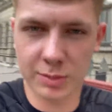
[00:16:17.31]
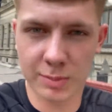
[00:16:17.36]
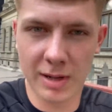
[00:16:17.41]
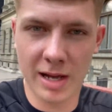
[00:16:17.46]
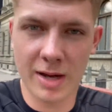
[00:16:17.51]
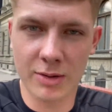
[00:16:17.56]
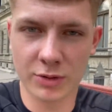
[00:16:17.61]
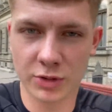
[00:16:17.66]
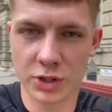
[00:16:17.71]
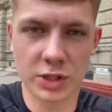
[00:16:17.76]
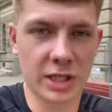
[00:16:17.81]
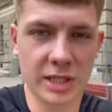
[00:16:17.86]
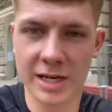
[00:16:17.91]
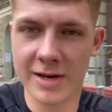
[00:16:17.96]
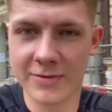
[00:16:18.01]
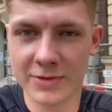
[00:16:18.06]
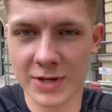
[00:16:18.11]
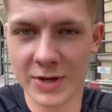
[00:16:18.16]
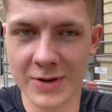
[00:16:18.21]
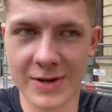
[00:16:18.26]
me out. She could
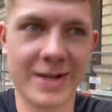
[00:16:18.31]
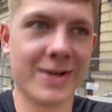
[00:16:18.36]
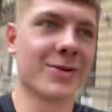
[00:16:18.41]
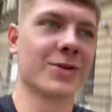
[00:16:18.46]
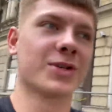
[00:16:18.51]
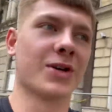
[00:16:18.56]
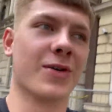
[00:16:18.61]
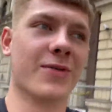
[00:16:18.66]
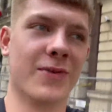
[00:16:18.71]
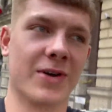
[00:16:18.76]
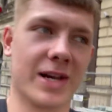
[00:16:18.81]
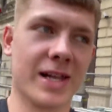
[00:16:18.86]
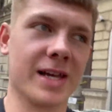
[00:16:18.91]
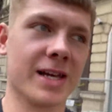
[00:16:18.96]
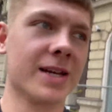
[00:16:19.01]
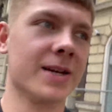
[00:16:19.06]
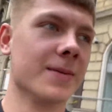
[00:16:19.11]
never do it. It was so funny.